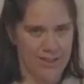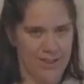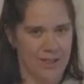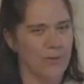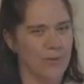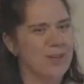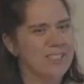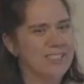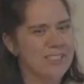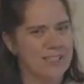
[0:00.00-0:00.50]

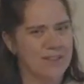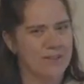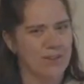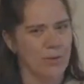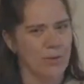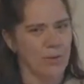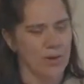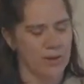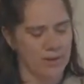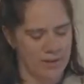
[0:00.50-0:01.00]
And was it
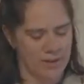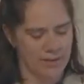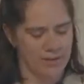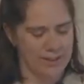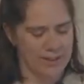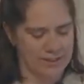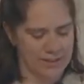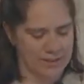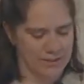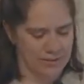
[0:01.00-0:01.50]
even worth the
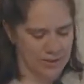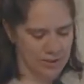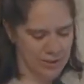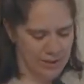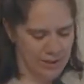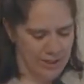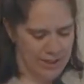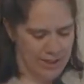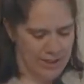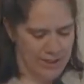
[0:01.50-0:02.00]
risk of
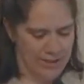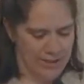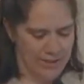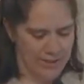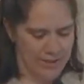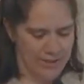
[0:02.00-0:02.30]
trying?